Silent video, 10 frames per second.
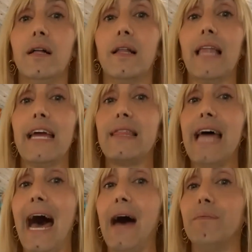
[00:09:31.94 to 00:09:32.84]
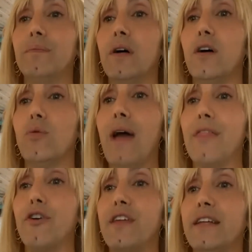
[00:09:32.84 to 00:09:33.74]
like that,
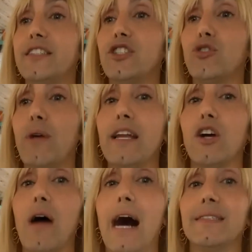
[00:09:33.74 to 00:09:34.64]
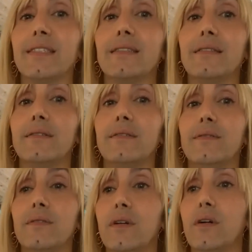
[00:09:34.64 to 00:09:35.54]
rather than straight across,
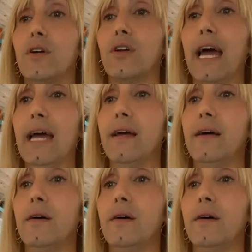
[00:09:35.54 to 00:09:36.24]
okay?